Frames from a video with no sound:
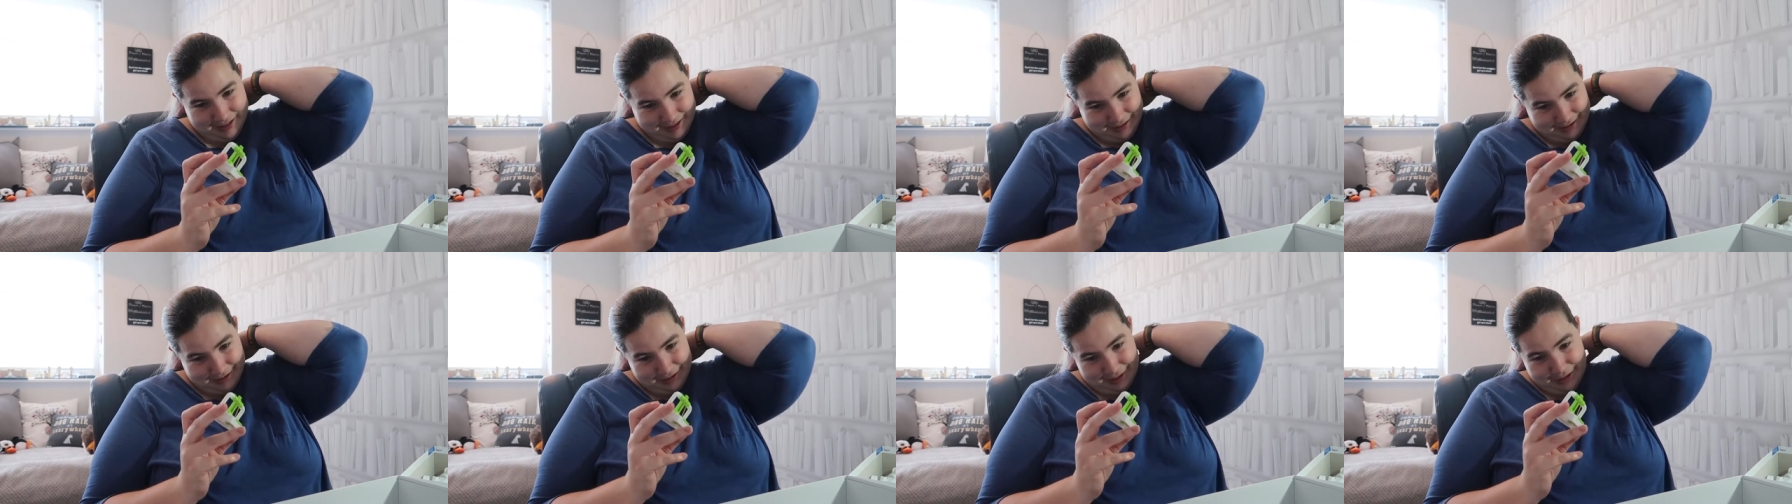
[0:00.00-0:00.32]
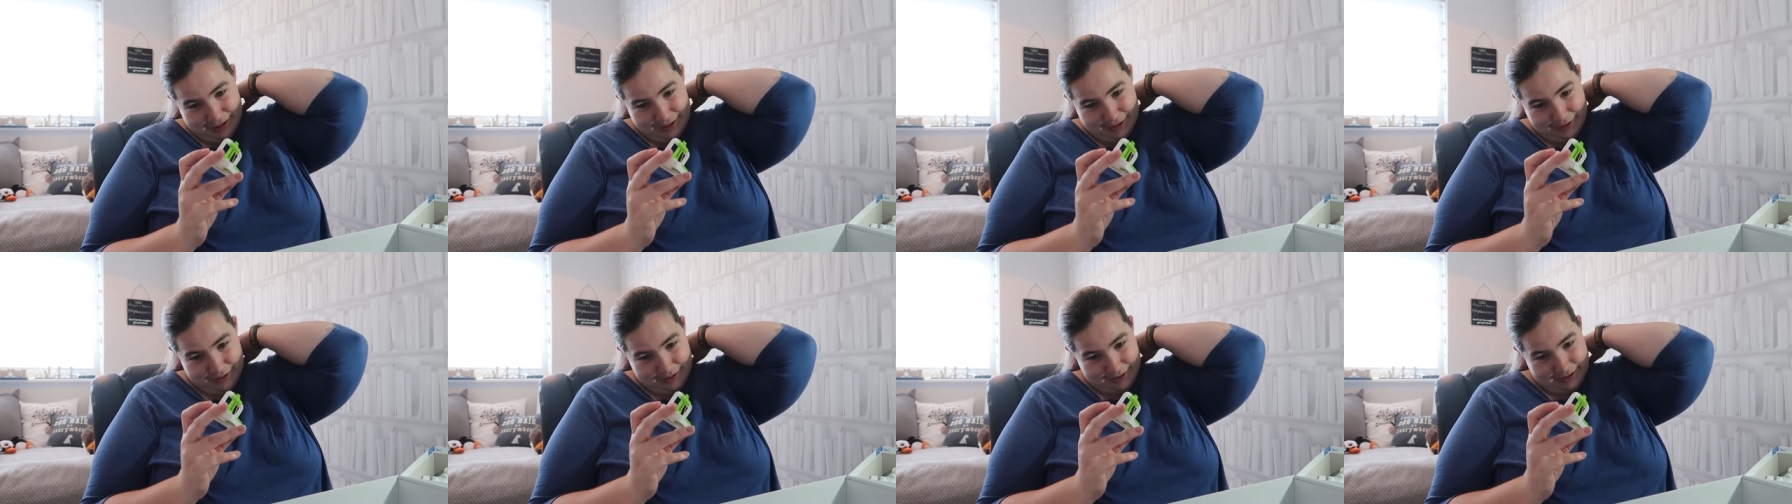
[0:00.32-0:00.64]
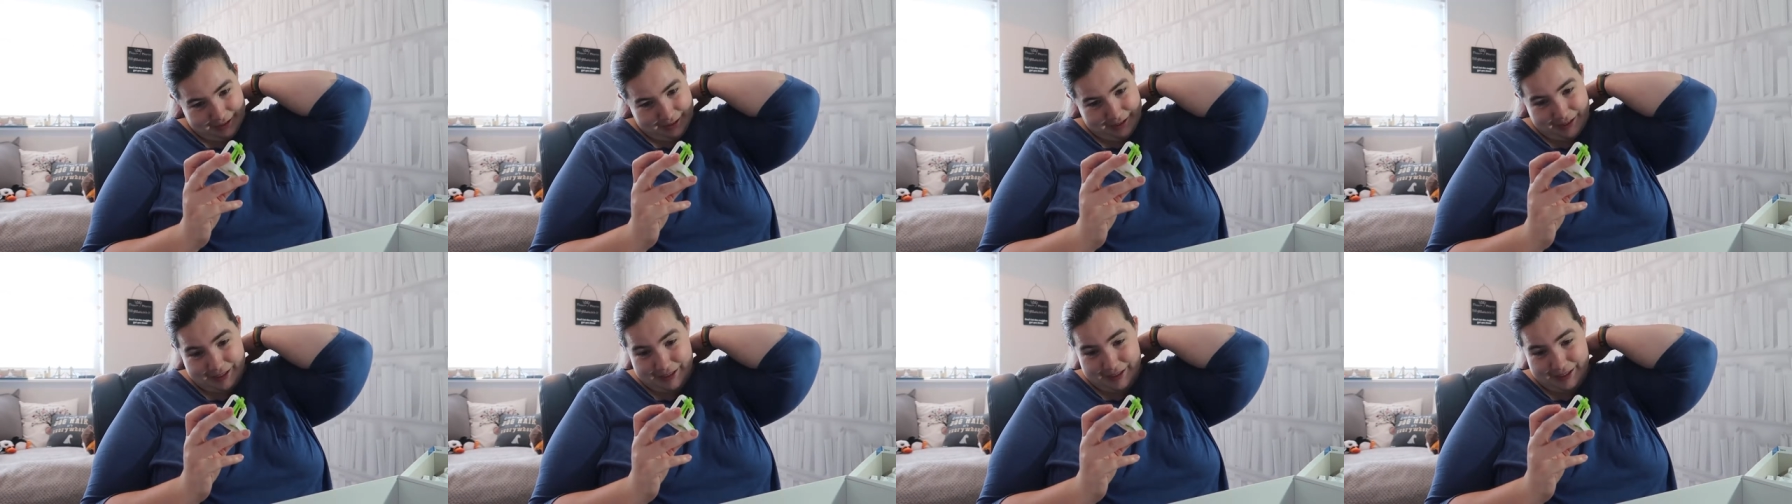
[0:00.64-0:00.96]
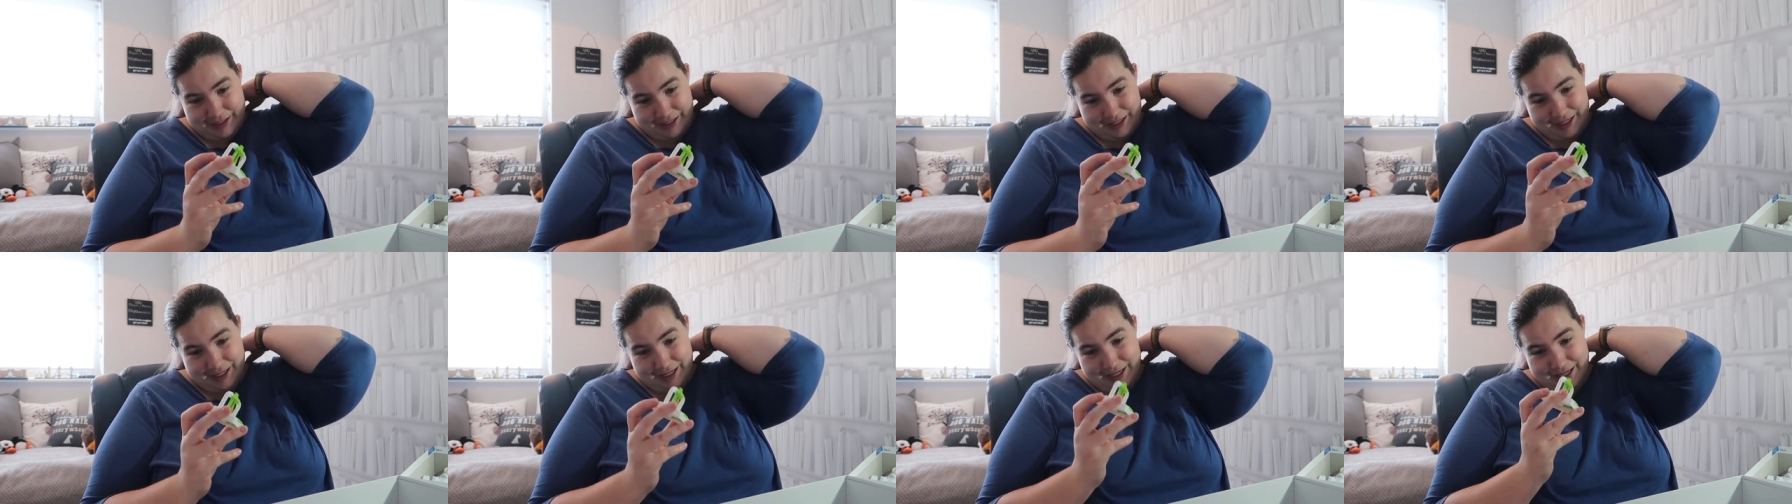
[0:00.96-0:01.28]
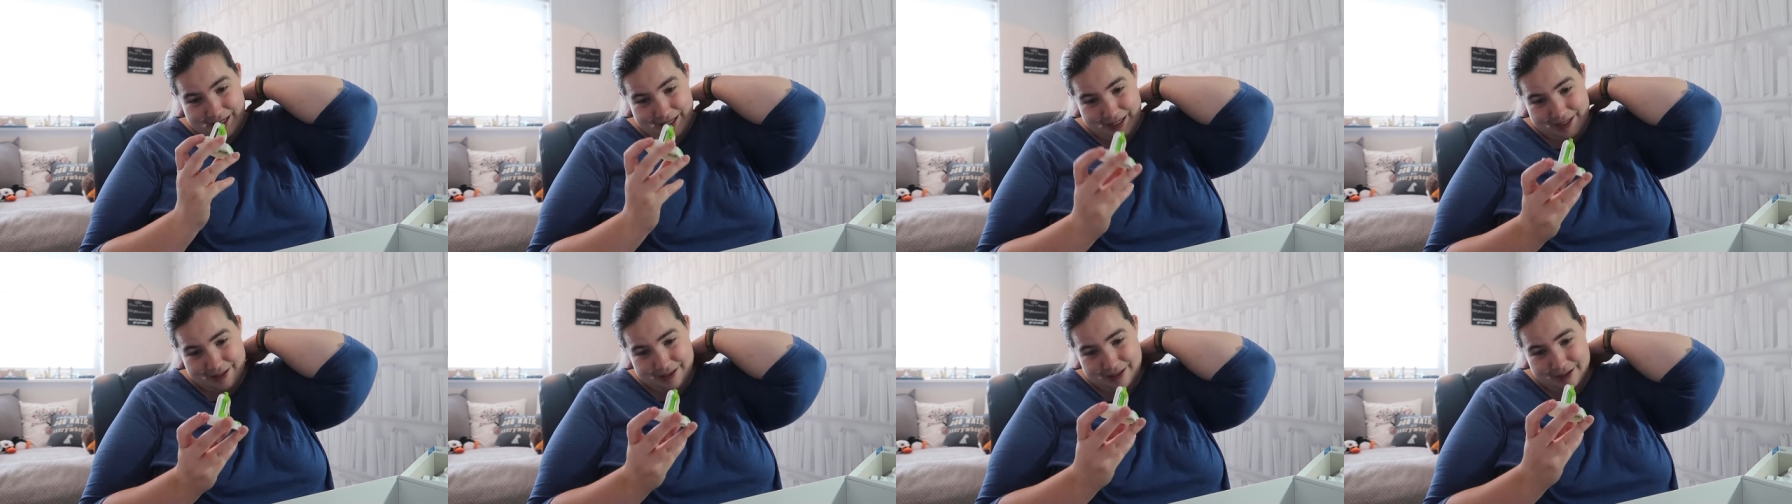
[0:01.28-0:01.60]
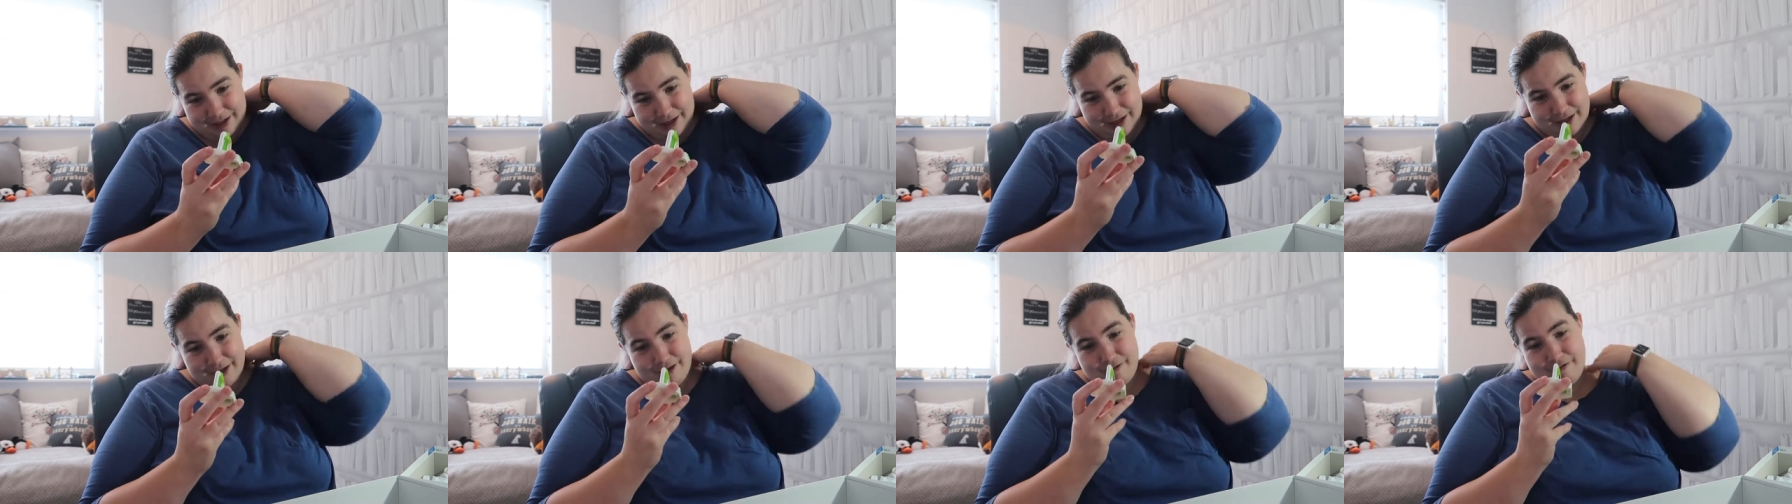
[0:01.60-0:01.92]
So it
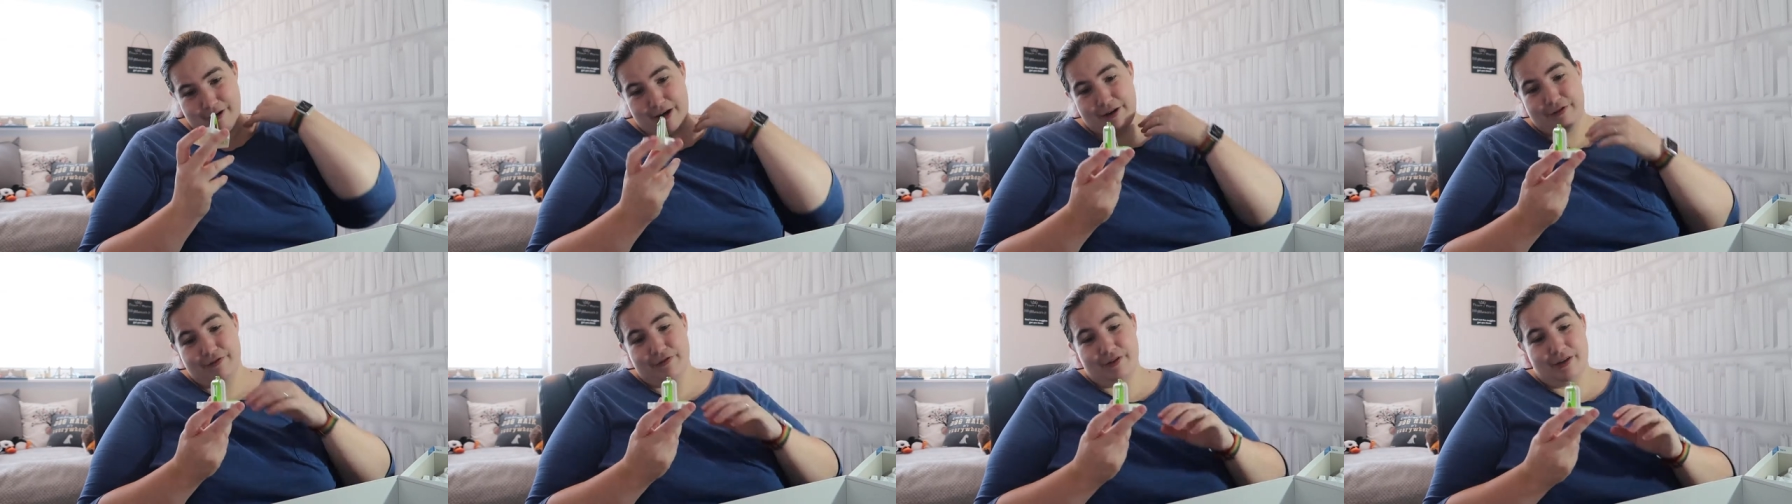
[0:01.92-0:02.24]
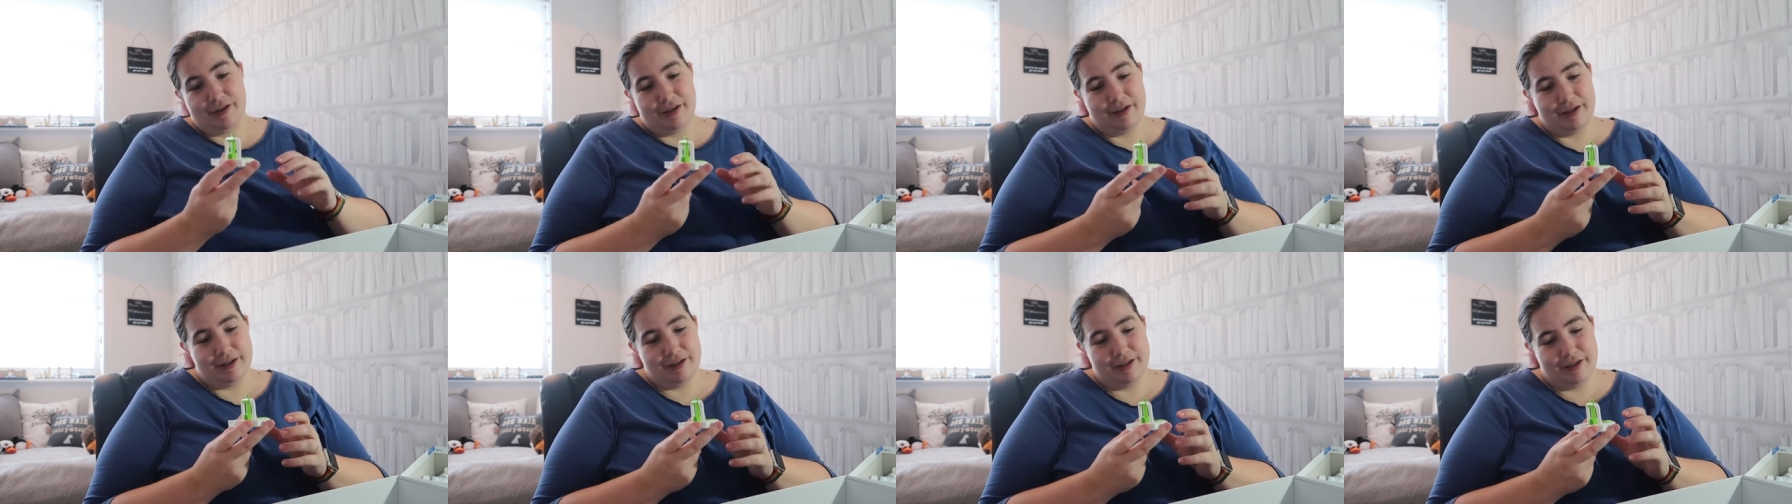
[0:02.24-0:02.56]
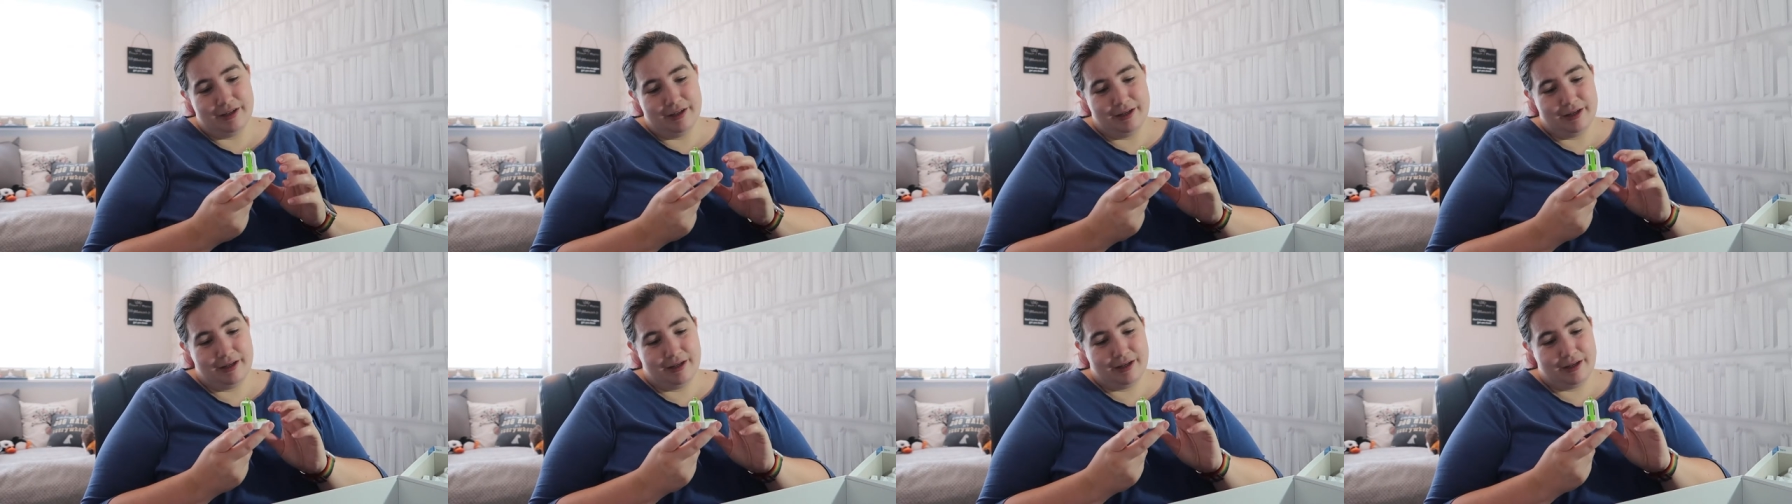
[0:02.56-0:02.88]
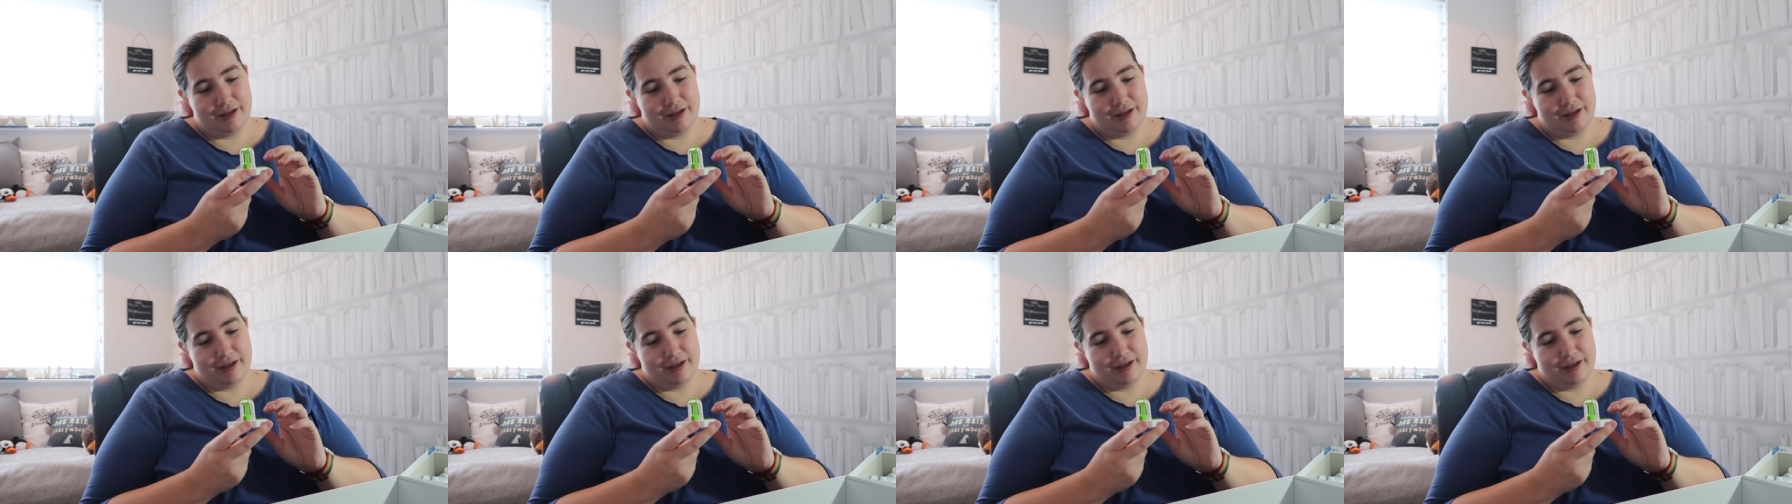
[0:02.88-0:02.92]
is great fun